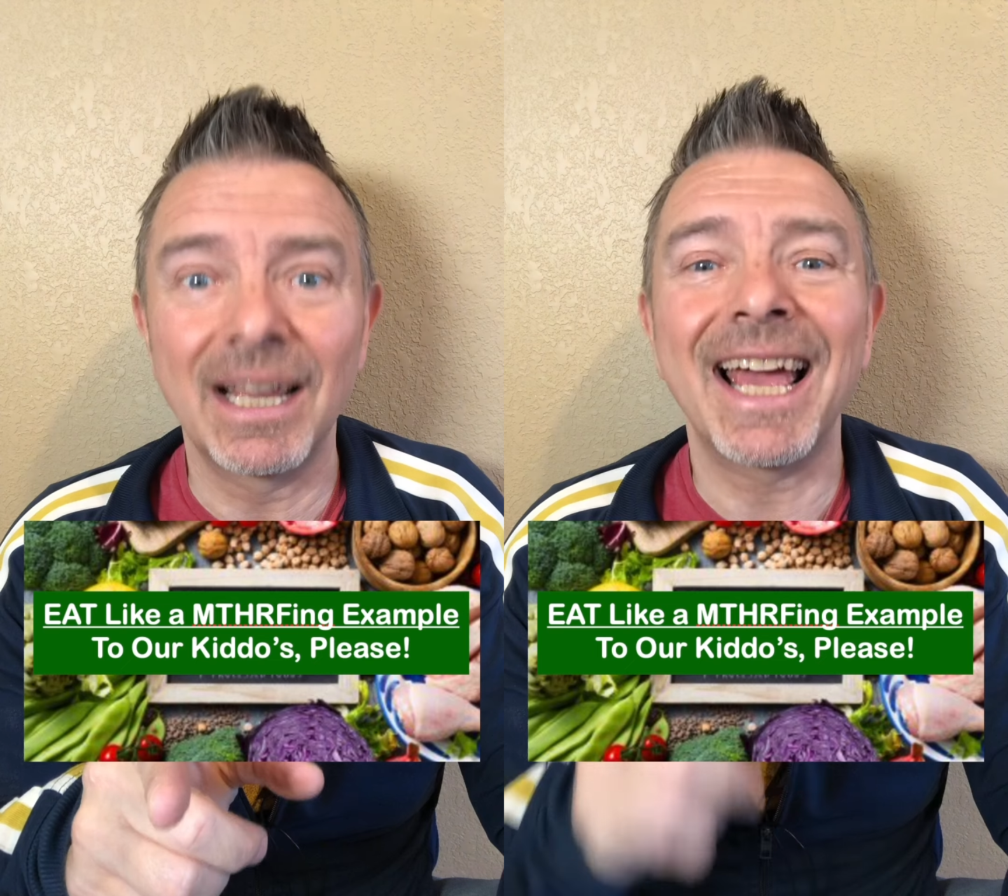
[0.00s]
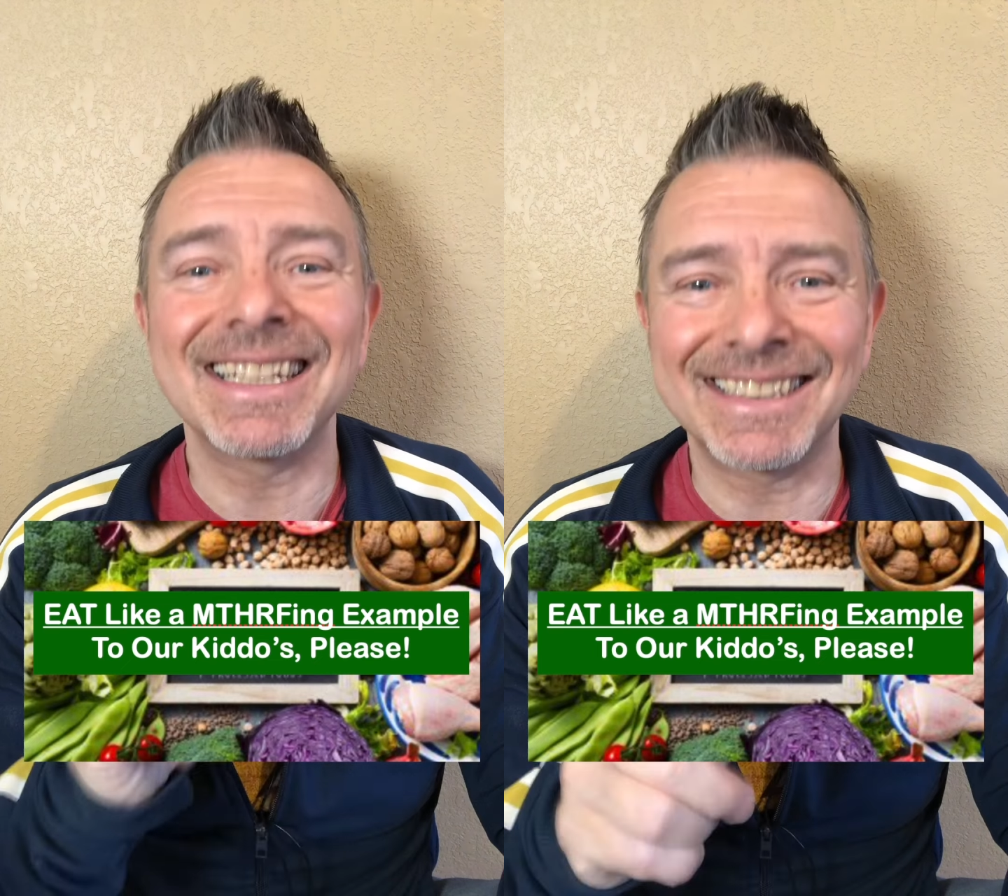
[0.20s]

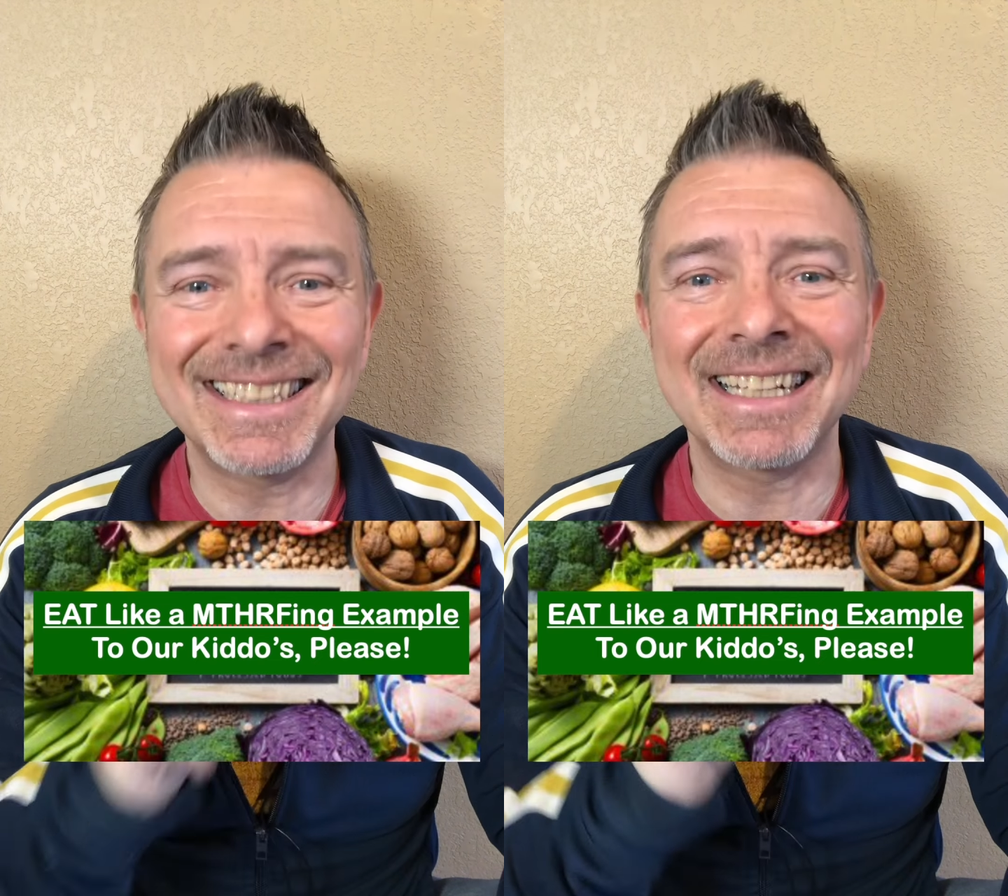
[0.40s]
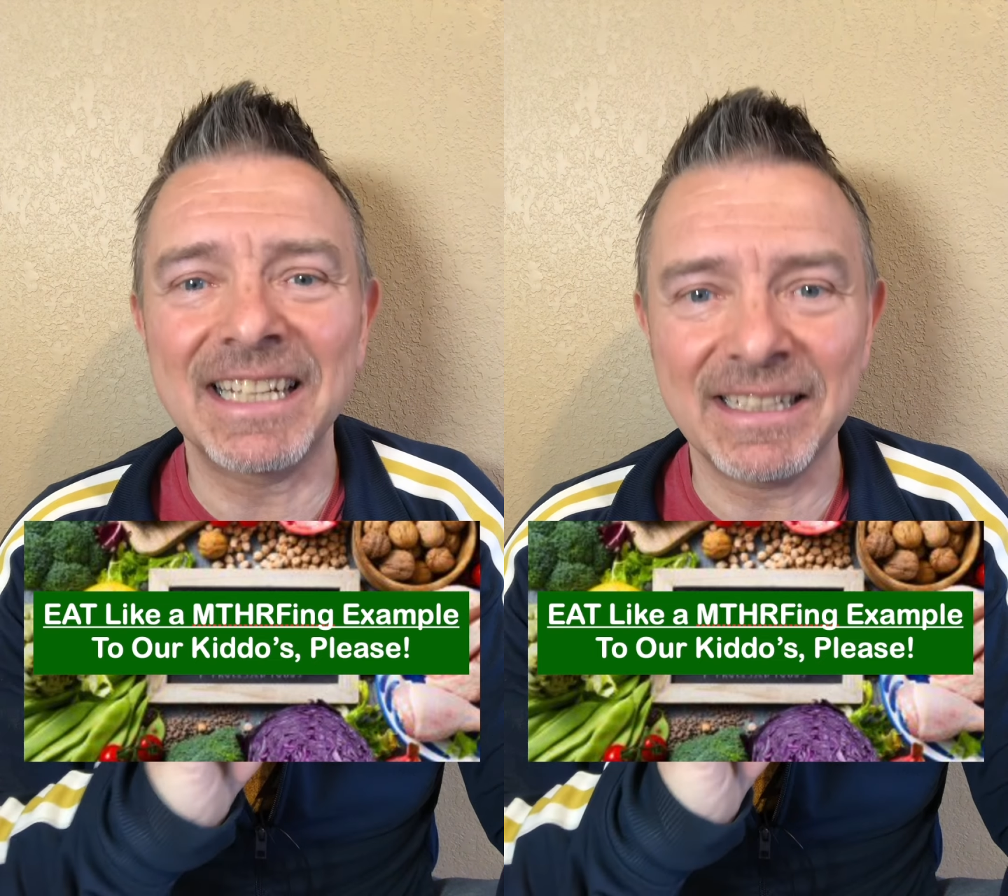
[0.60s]
and
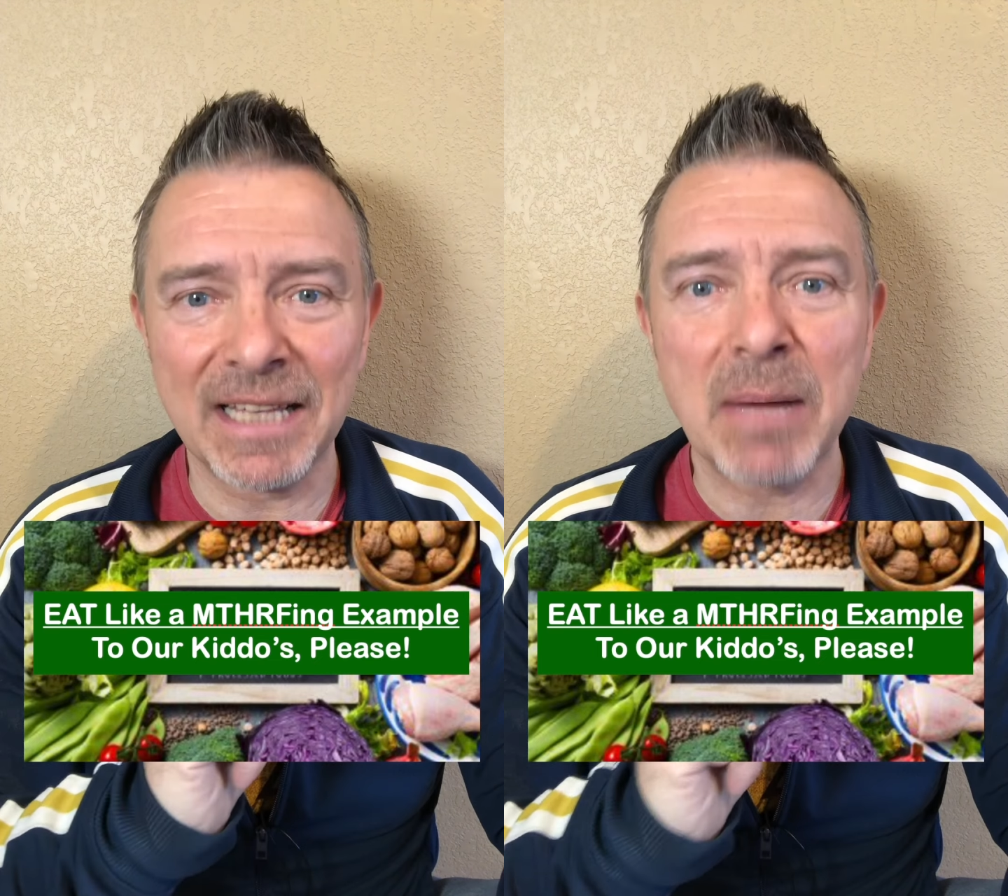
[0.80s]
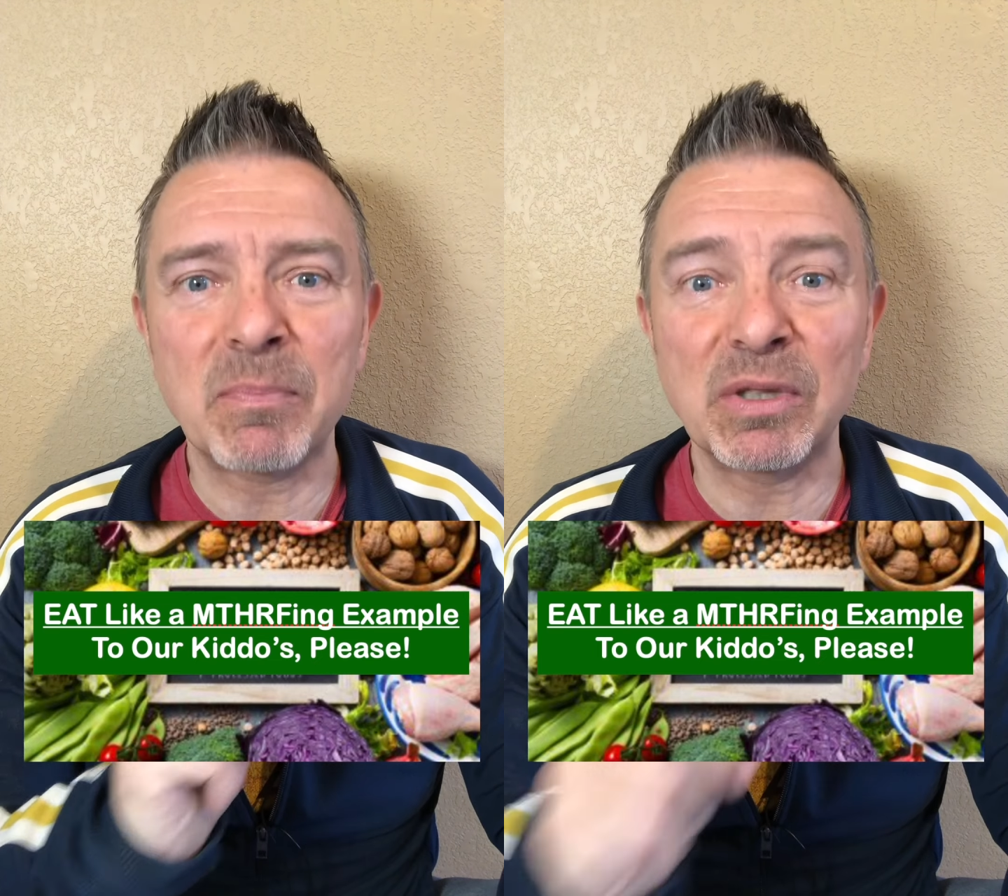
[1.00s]
set an
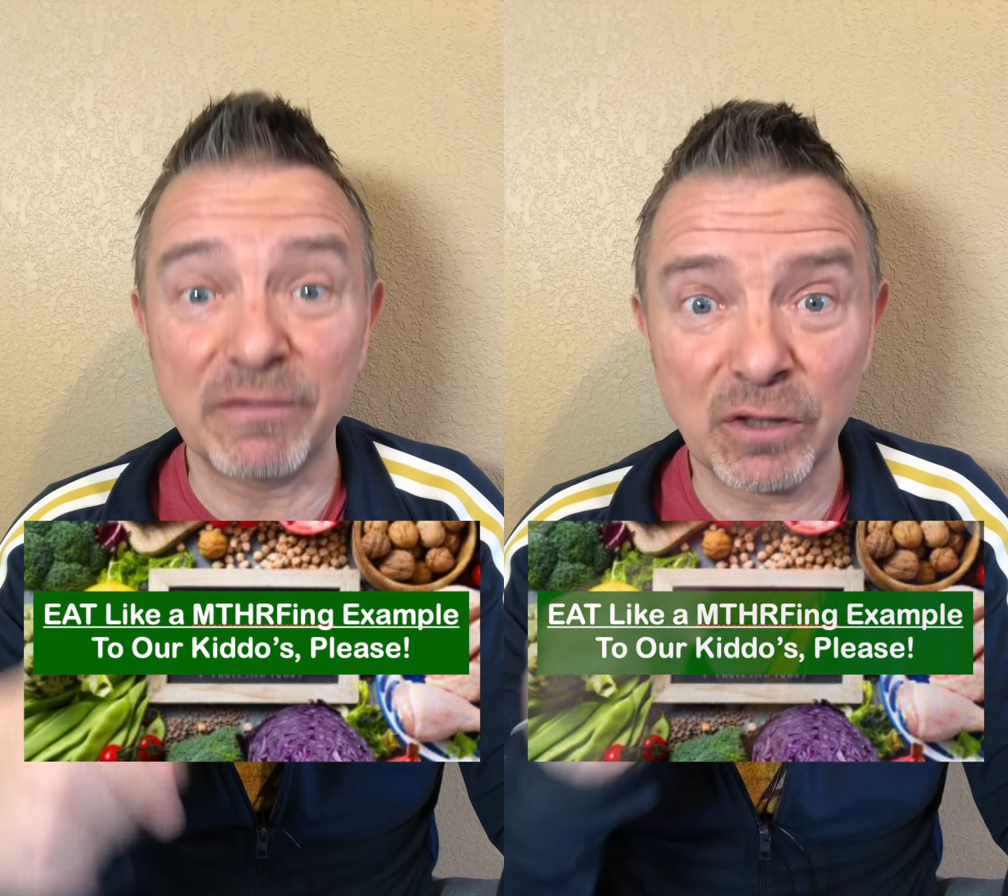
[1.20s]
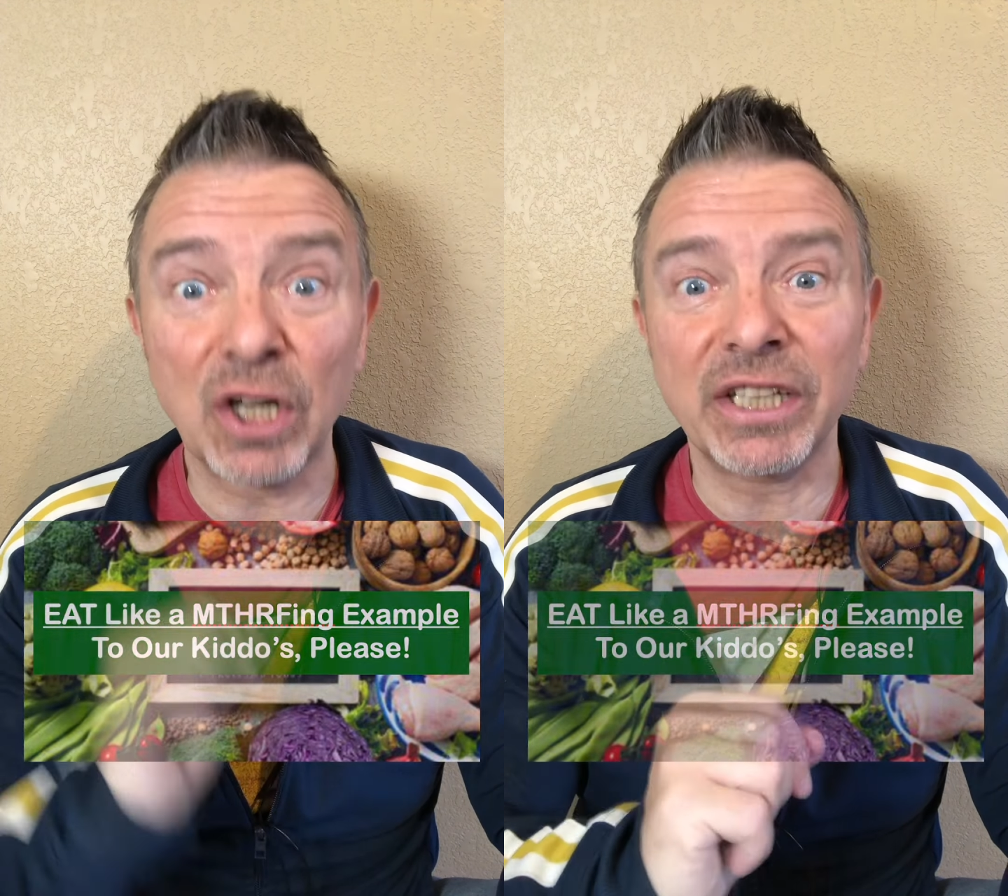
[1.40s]
example
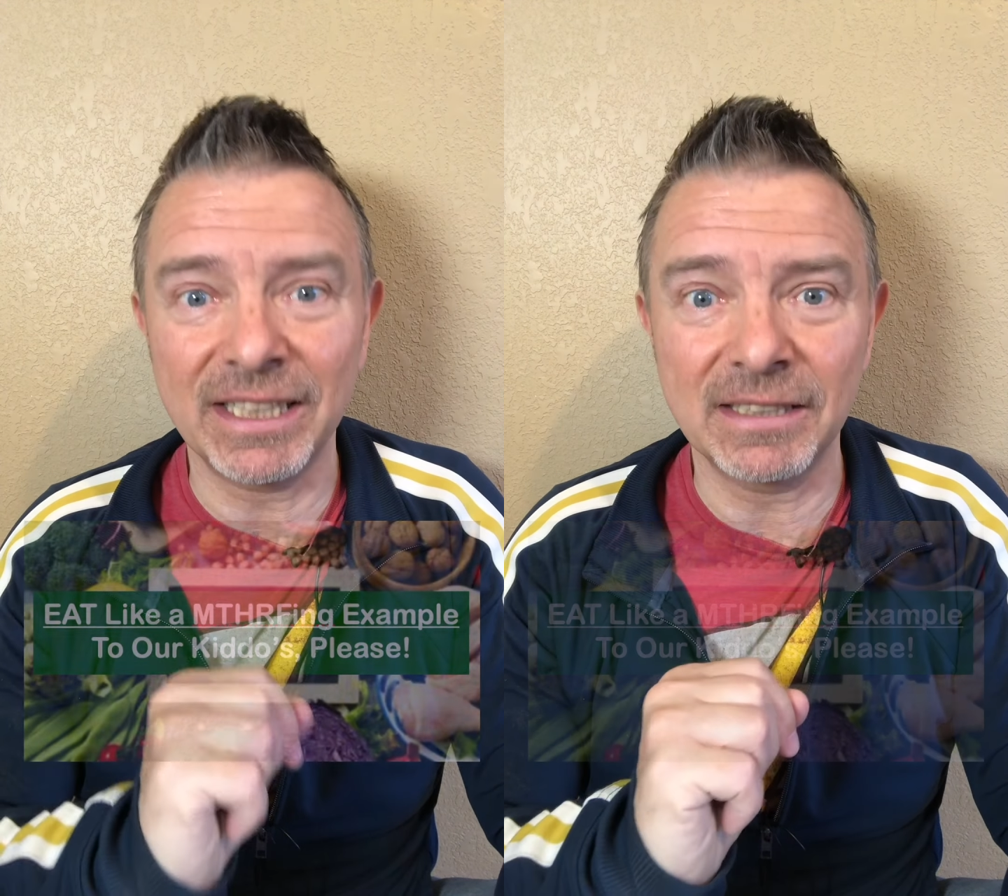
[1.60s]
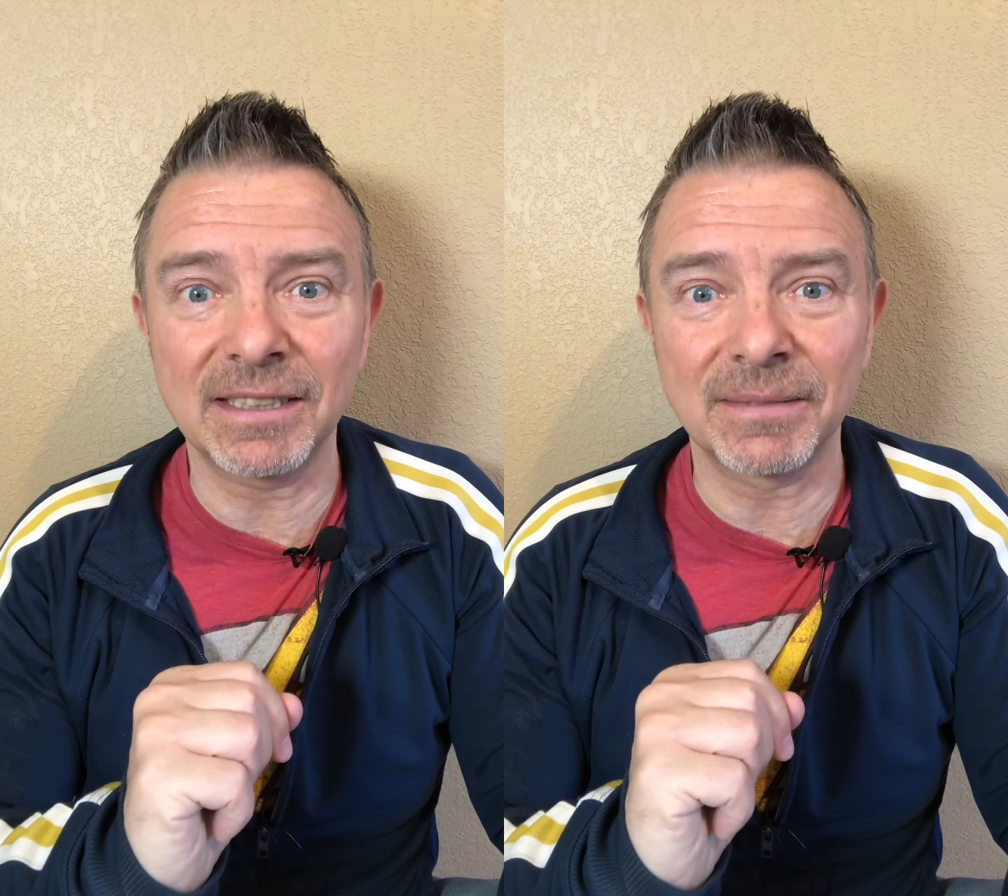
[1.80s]
for our
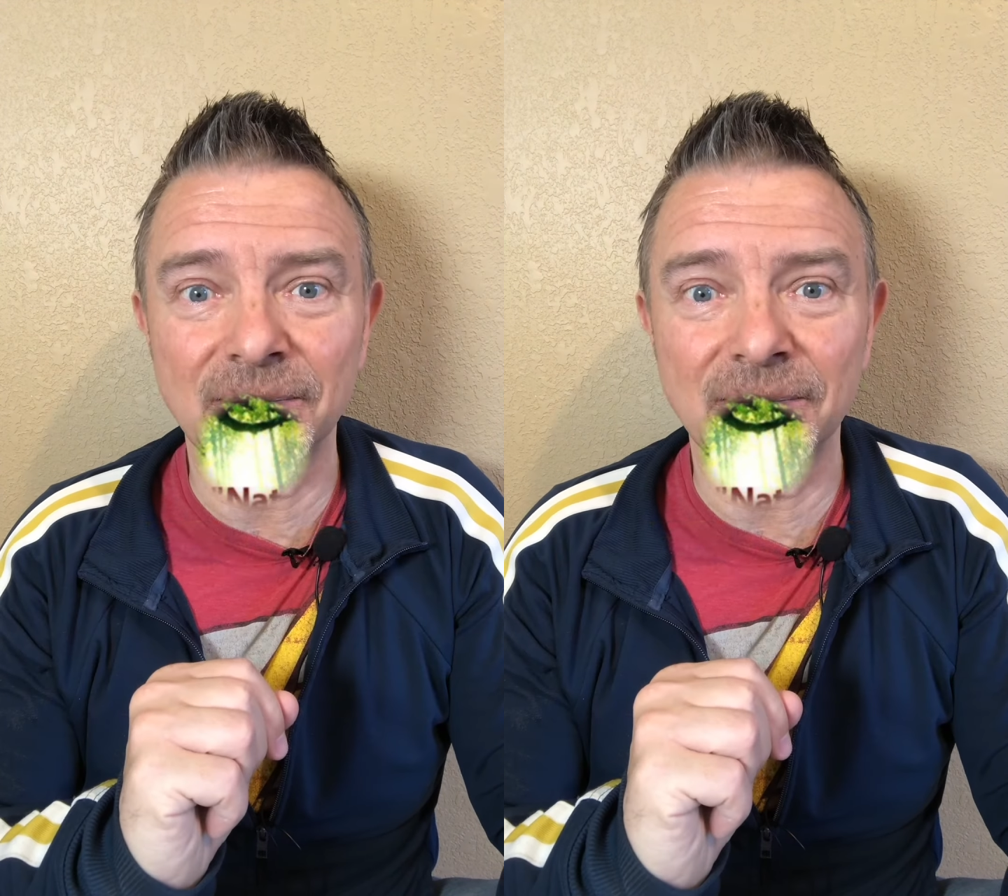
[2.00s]
kids.